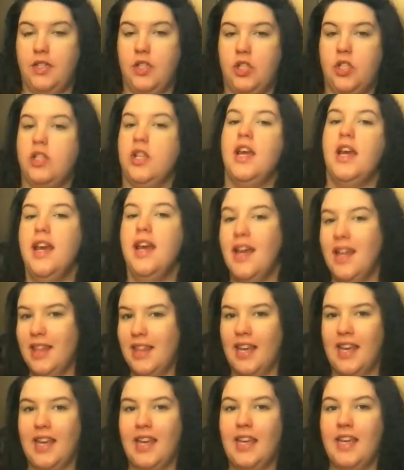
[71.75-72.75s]
Just
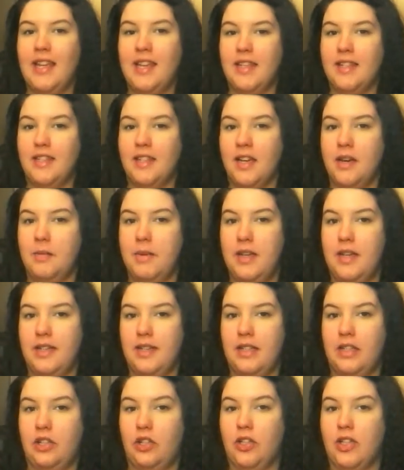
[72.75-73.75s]
the key that's going to be to
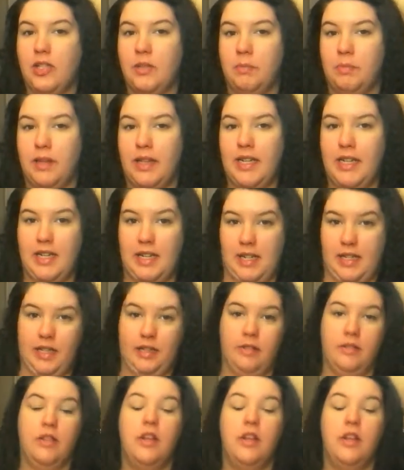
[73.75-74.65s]
this look is blending.